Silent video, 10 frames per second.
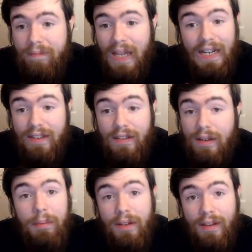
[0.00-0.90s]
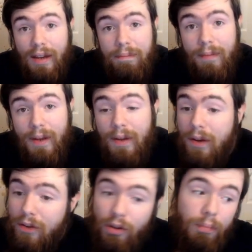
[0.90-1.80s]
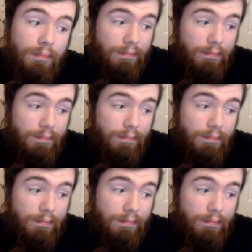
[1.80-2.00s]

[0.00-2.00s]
And it's as simple as that. So